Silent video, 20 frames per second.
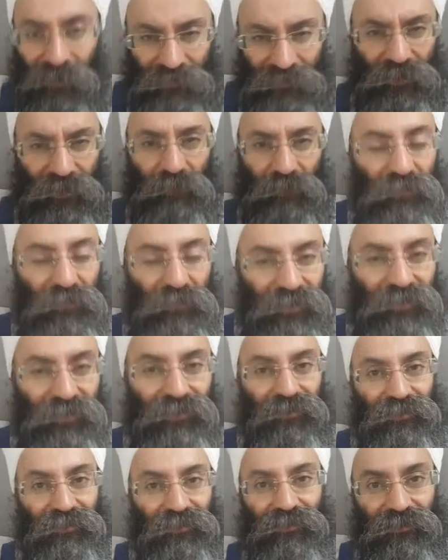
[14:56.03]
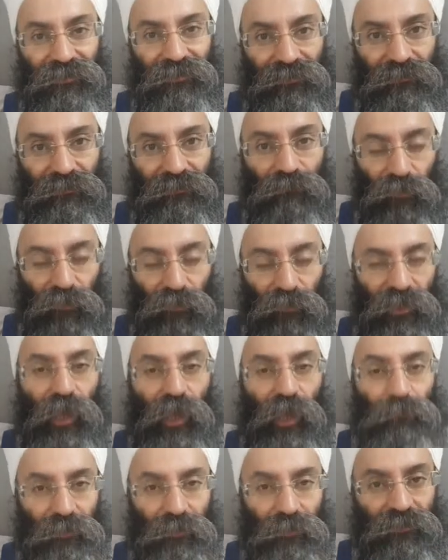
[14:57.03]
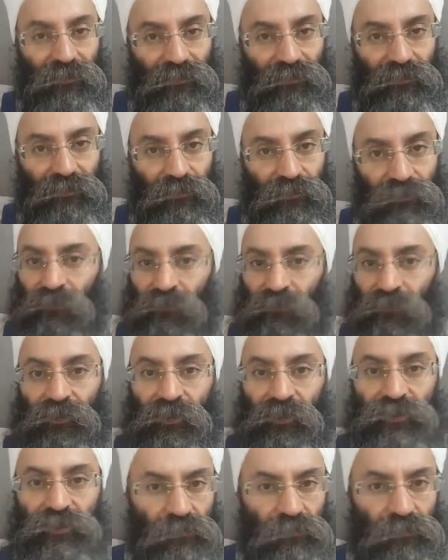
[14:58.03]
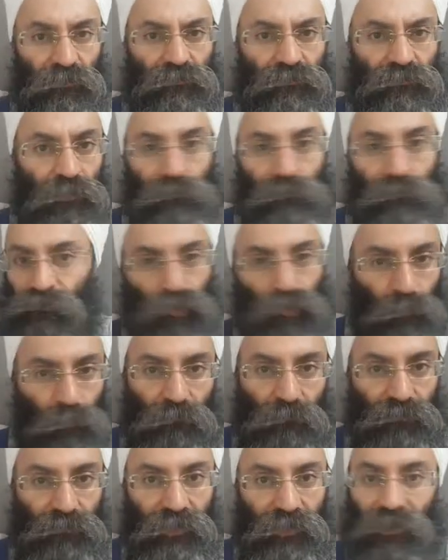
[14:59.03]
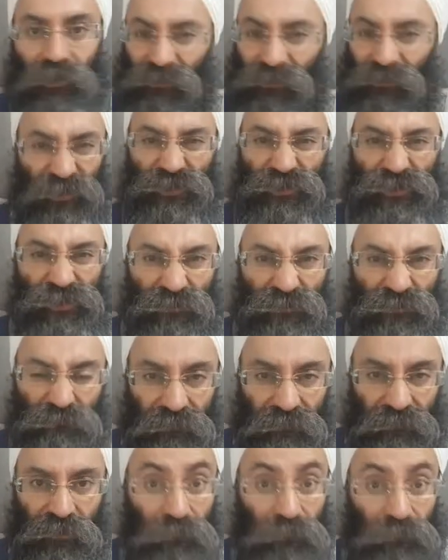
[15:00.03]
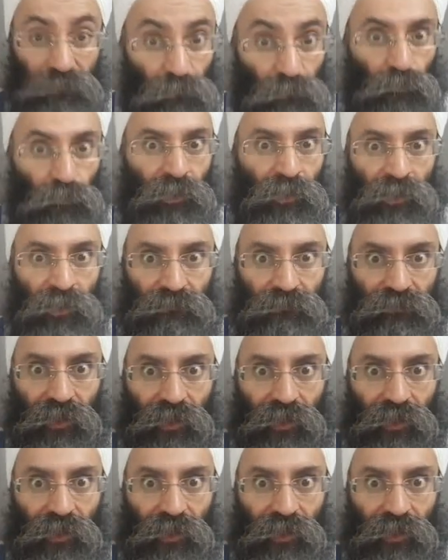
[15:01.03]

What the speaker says: be. What happened? Nothing. Someone will come and chop off your head. That's it. Finished. One day we have